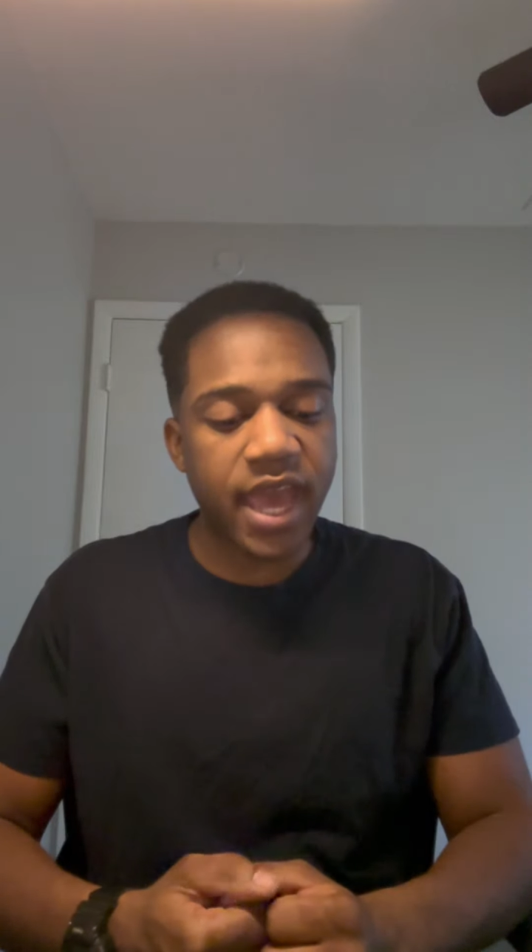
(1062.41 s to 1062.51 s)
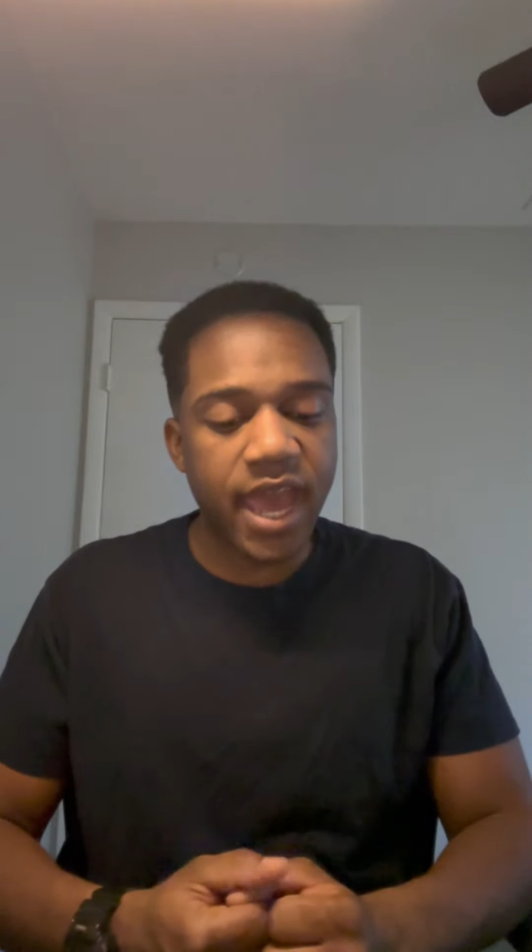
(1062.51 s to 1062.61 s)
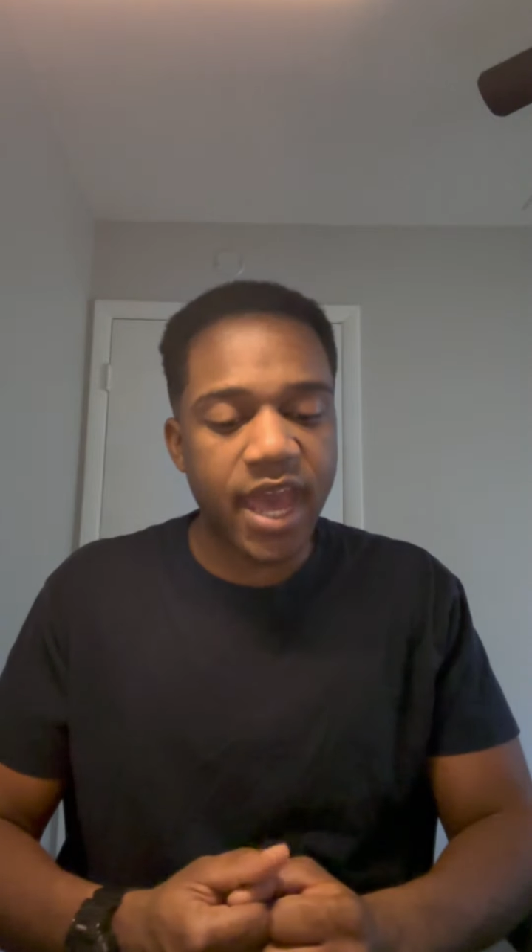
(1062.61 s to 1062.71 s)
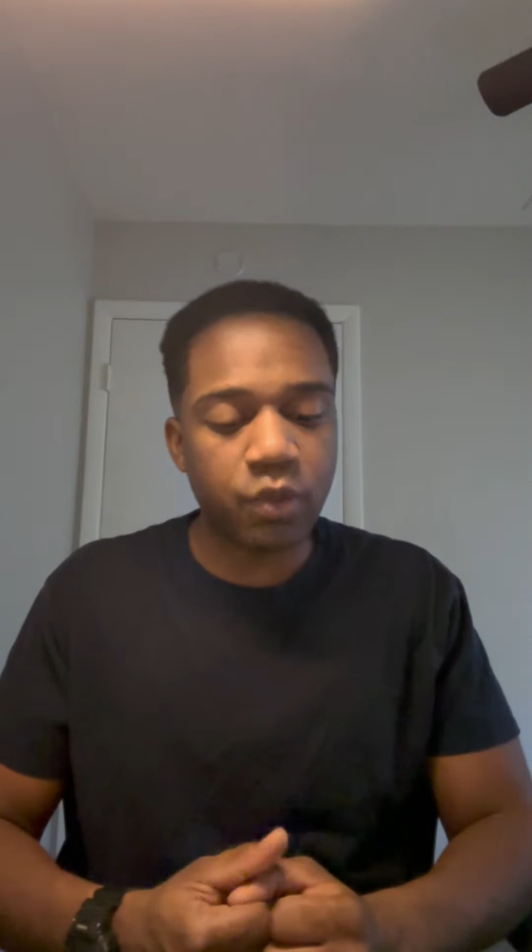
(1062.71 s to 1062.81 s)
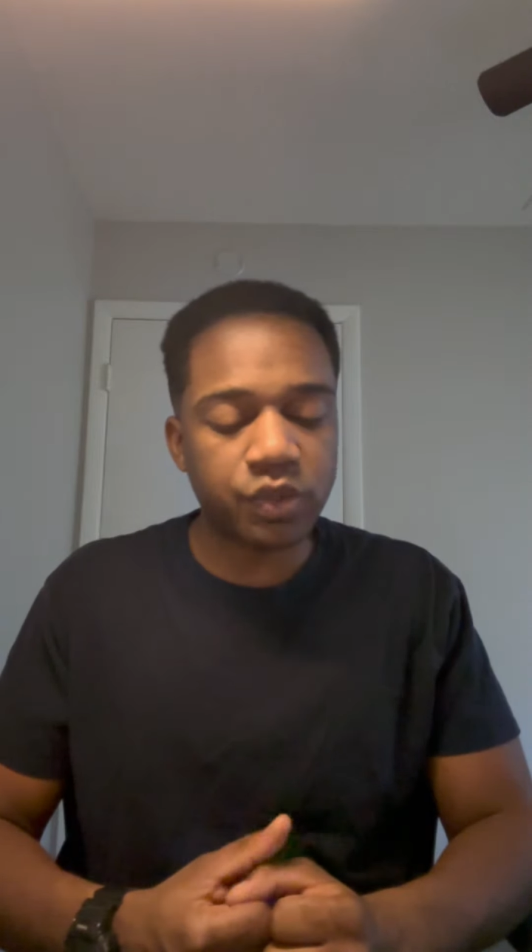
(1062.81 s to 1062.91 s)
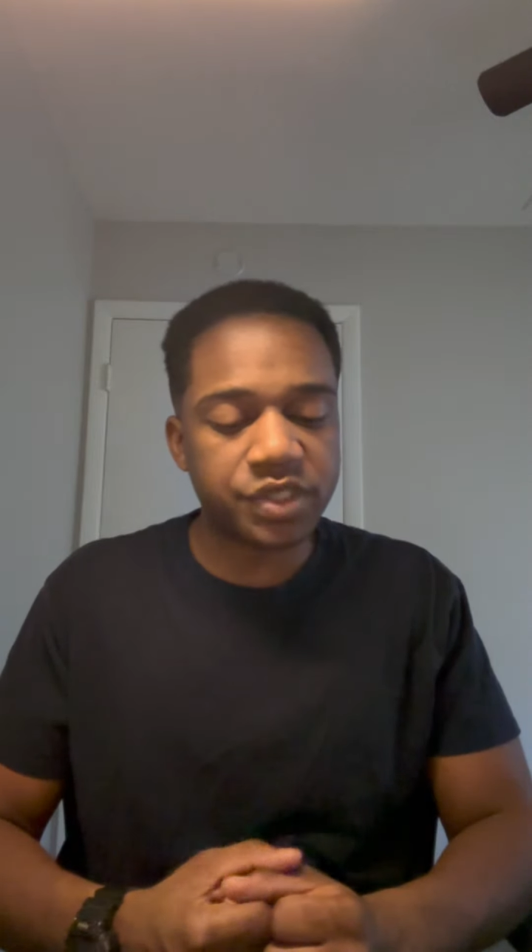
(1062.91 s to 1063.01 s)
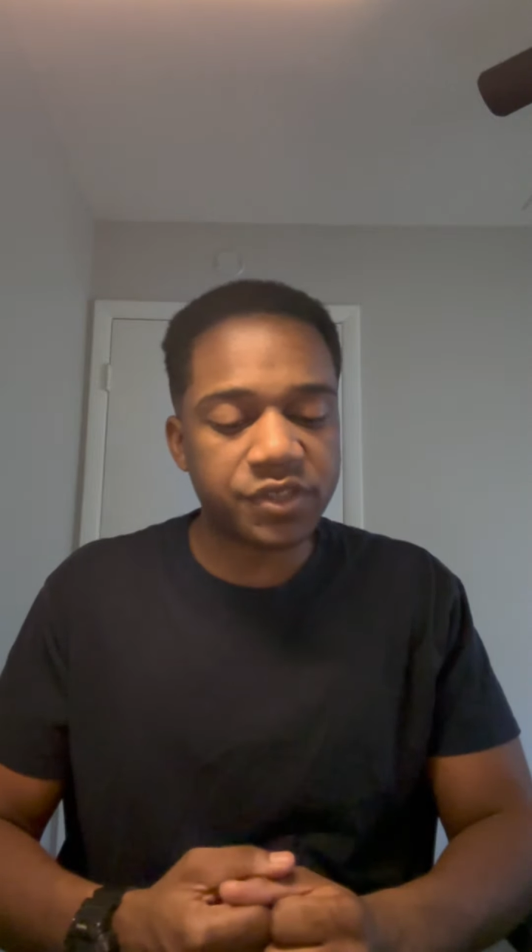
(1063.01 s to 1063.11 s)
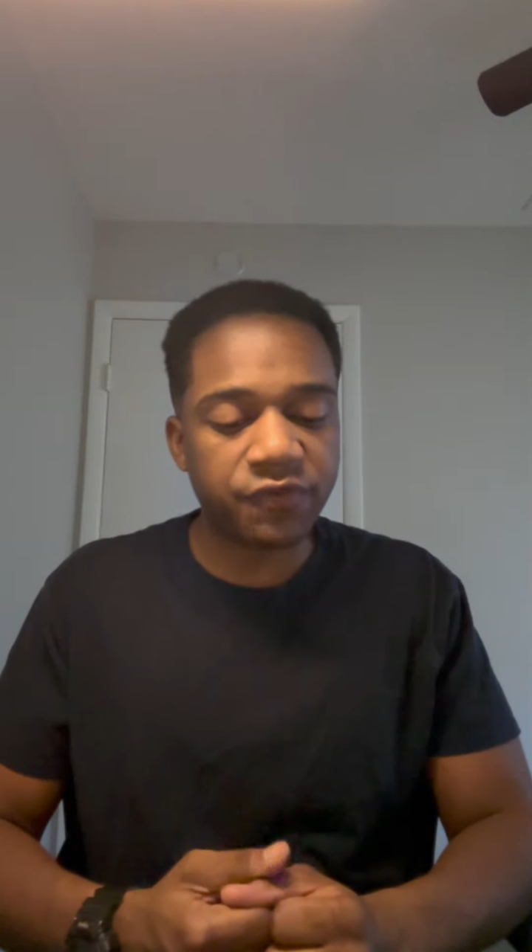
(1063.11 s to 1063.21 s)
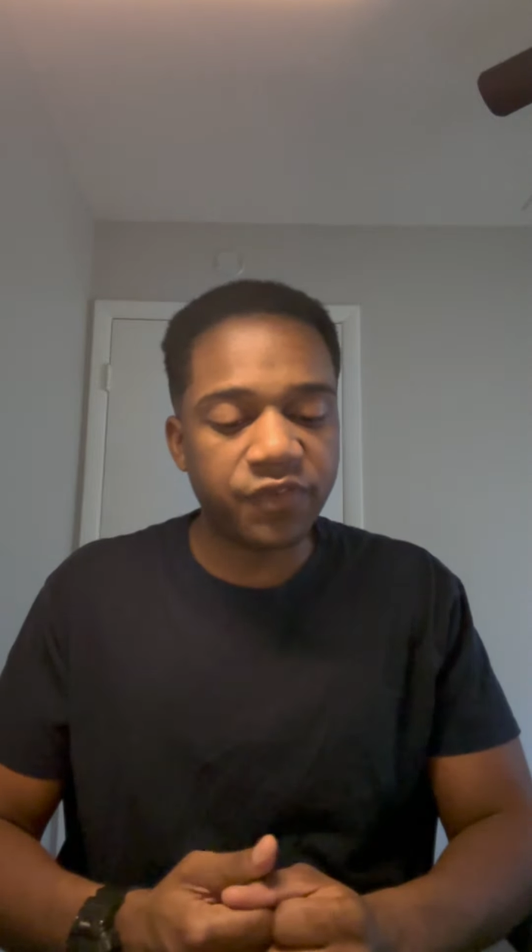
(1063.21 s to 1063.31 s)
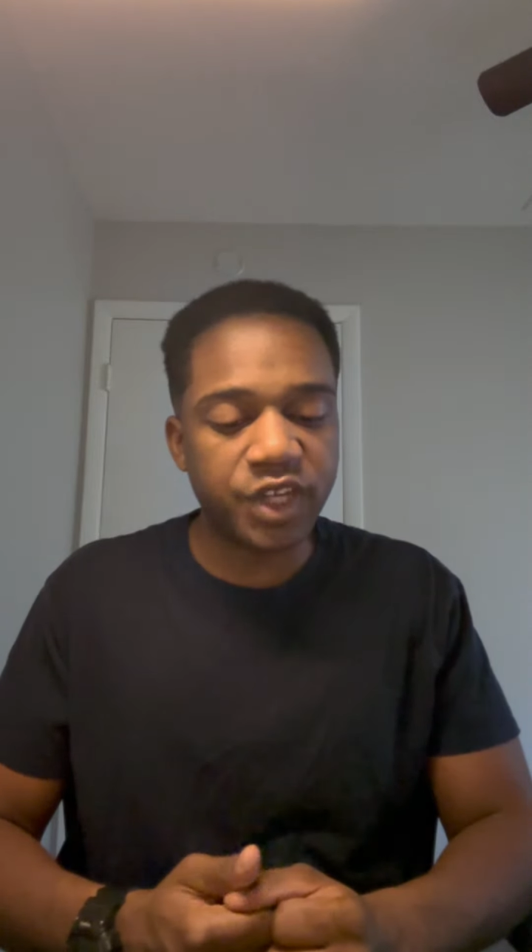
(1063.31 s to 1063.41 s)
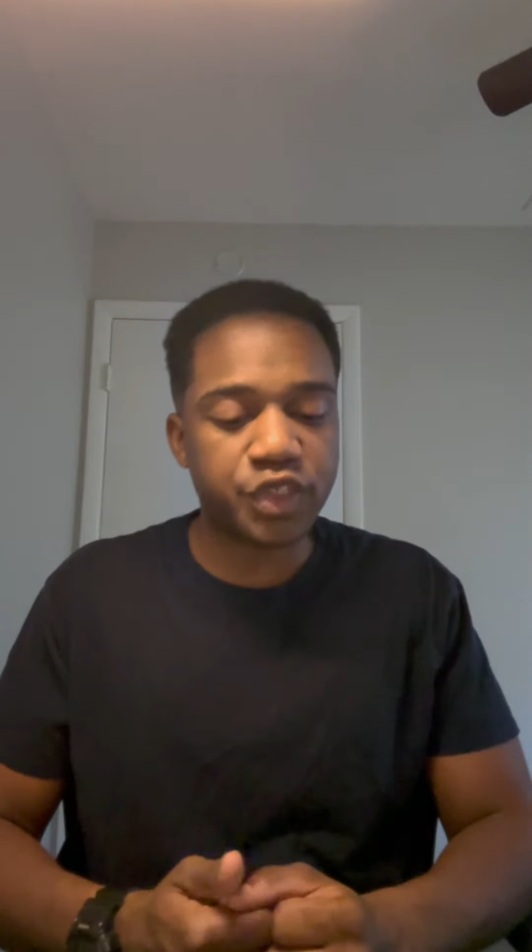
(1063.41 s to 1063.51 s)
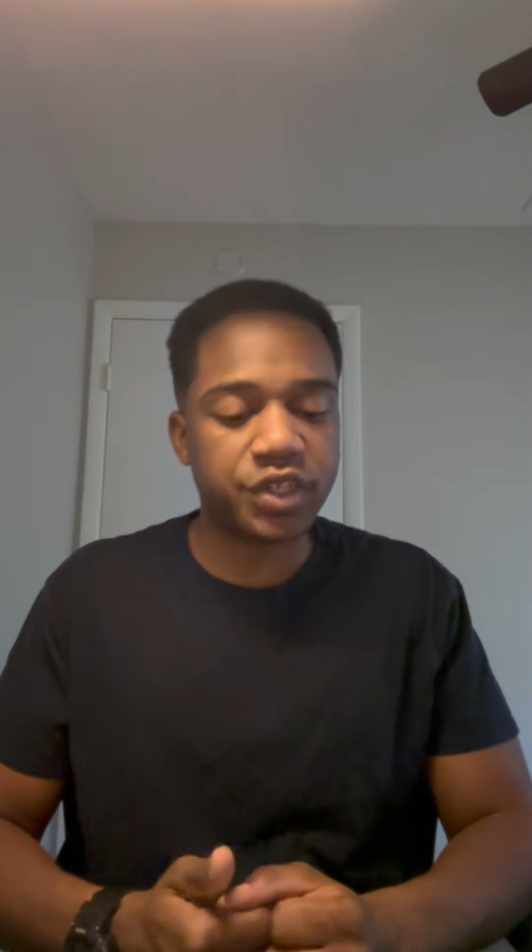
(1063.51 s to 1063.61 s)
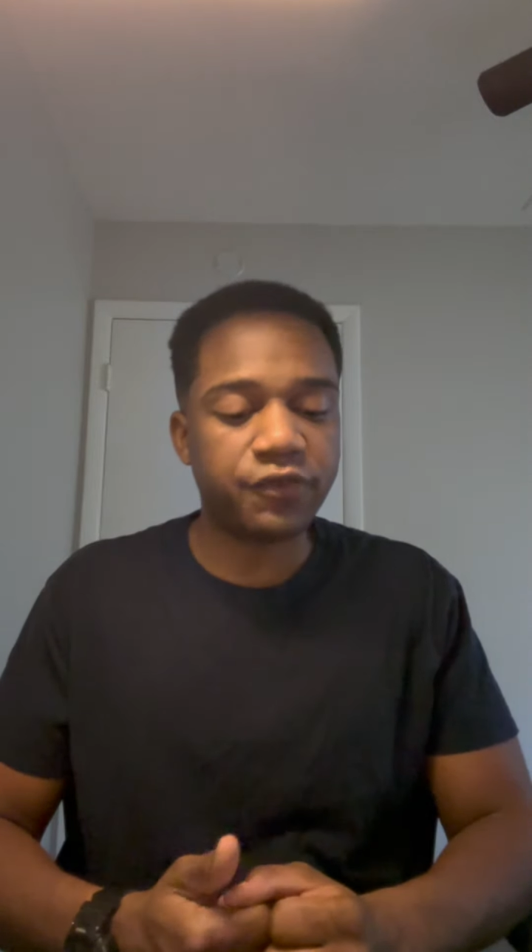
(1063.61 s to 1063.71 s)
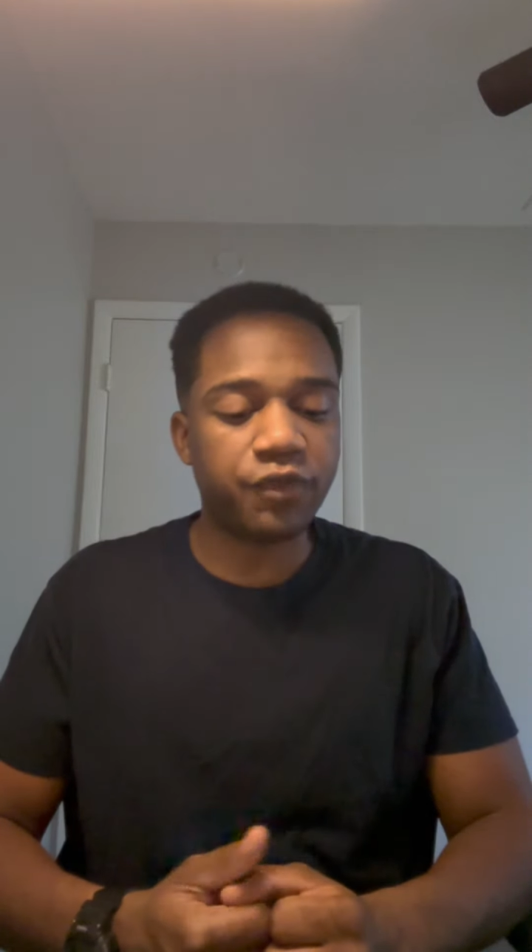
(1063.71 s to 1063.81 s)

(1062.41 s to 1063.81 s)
had was sufficient